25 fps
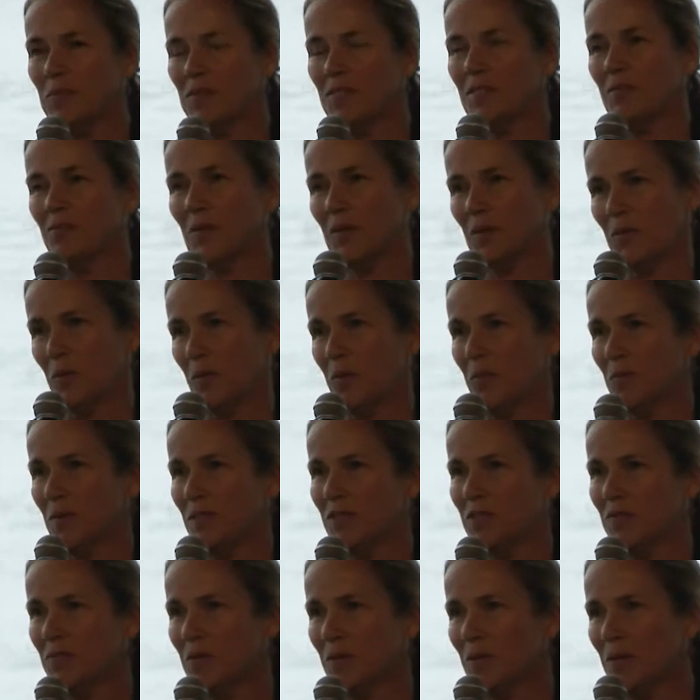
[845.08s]
Pacific
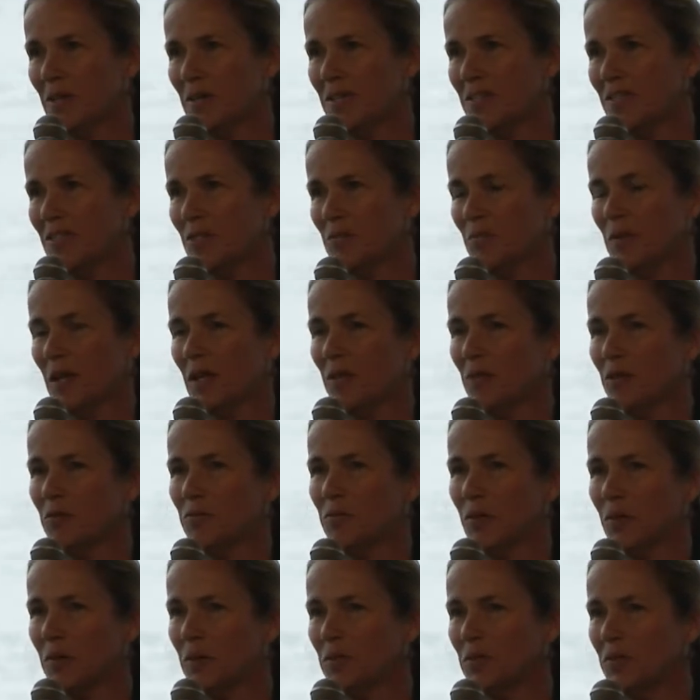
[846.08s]
Northwest forests, but I look
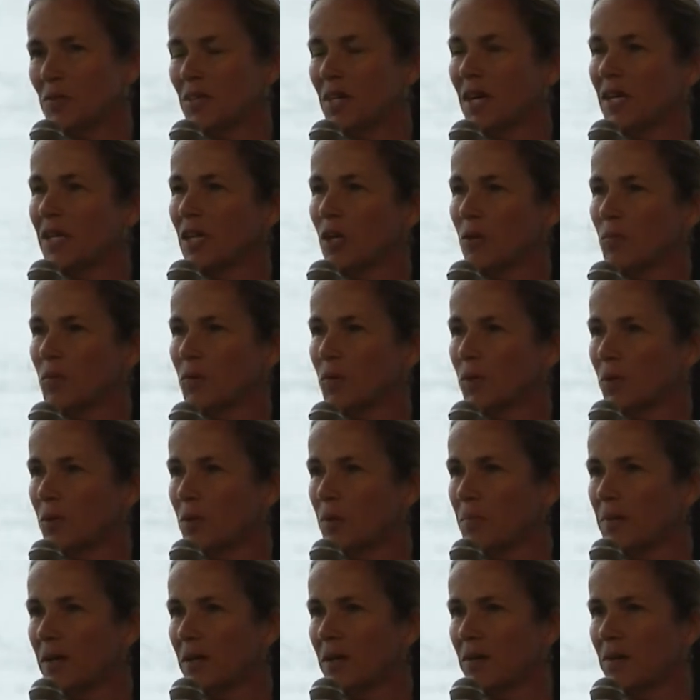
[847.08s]
forward to talking more
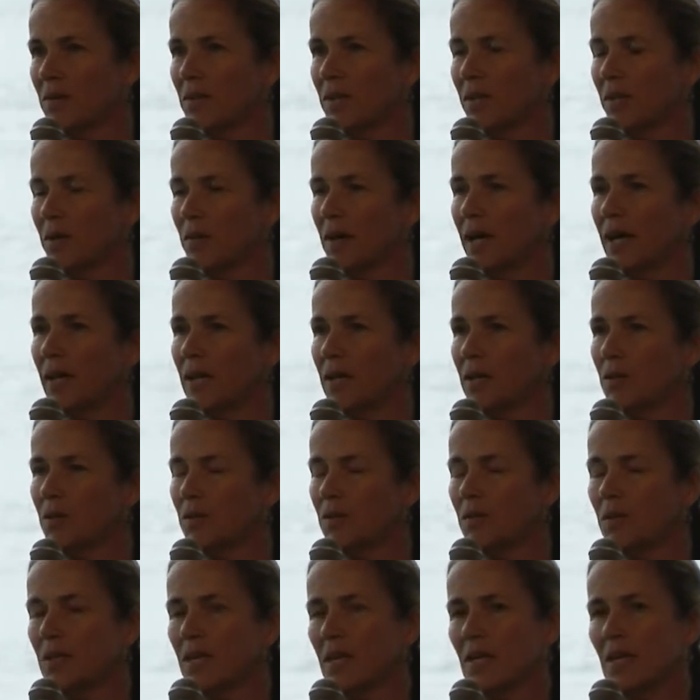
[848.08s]
about,
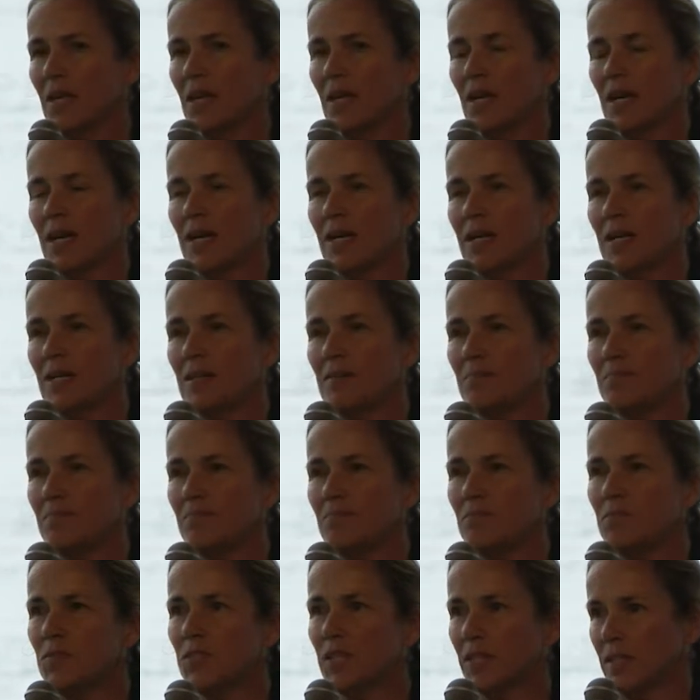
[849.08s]
how
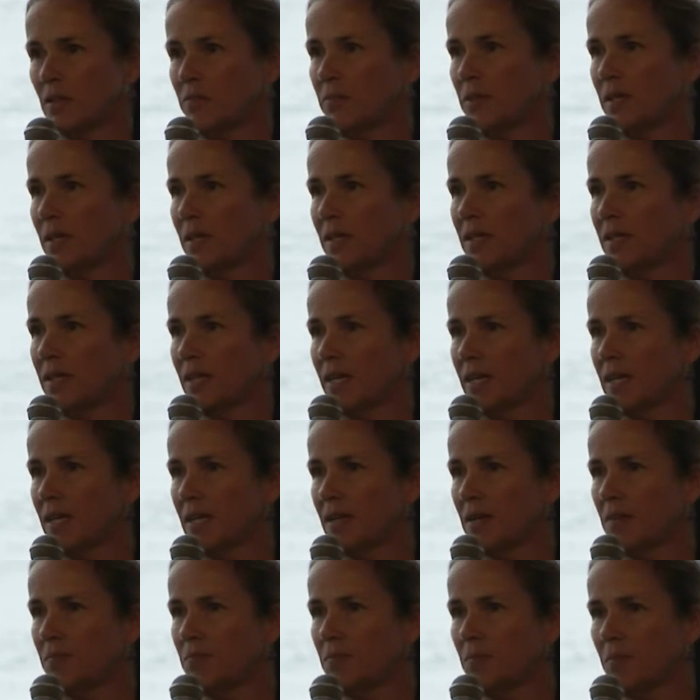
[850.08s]
significant
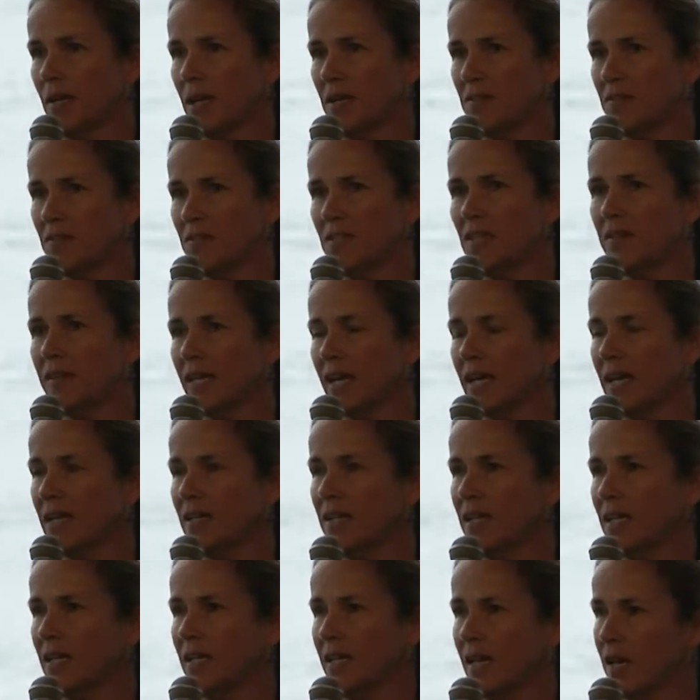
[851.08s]
I see
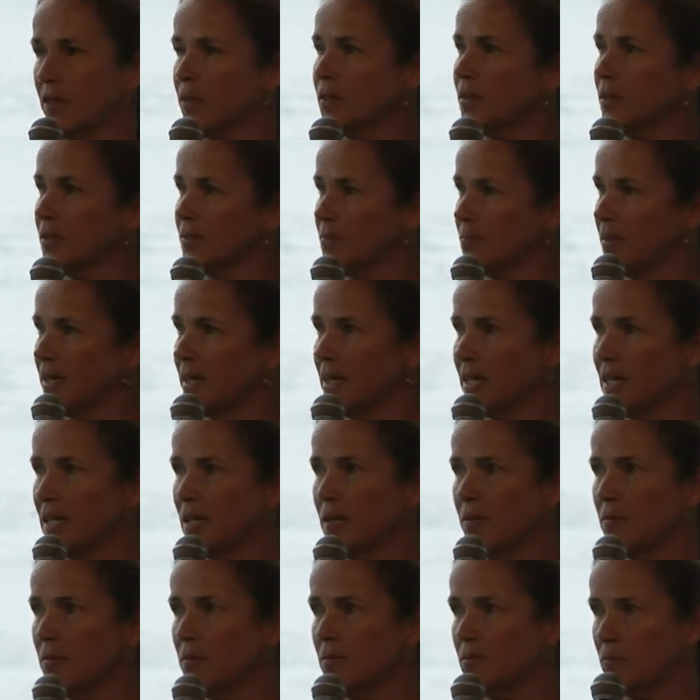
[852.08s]
that in other
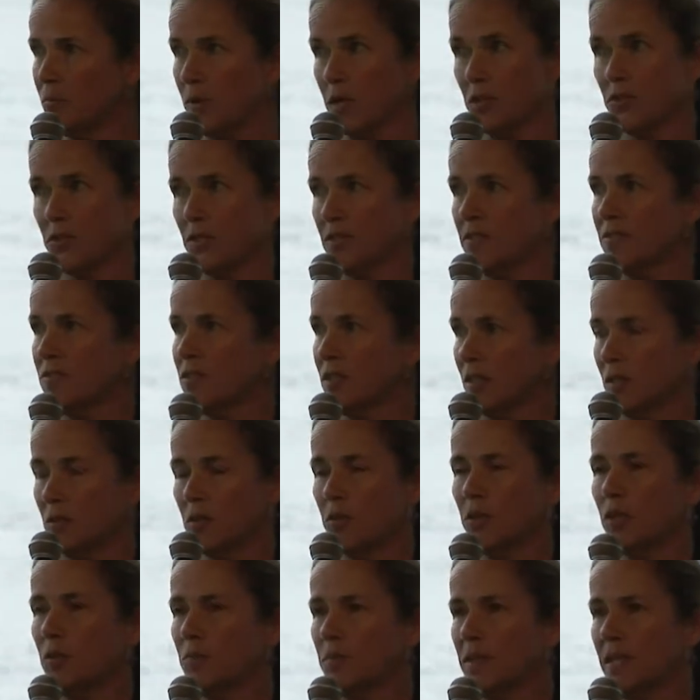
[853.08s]
regions,
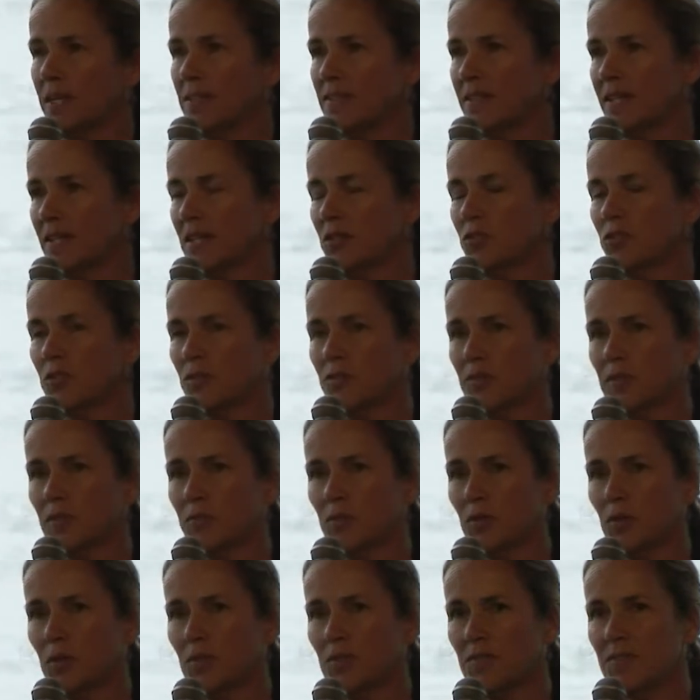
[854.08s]
including plantations, and
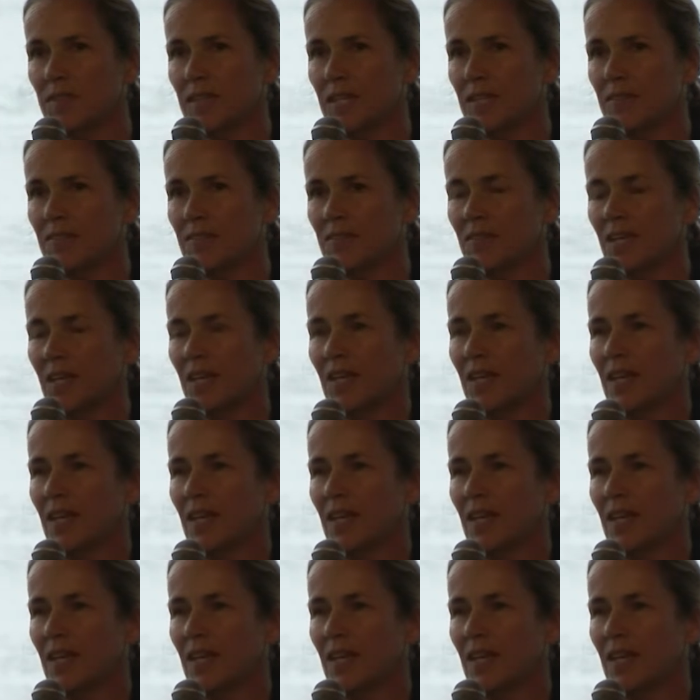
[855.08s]
of course that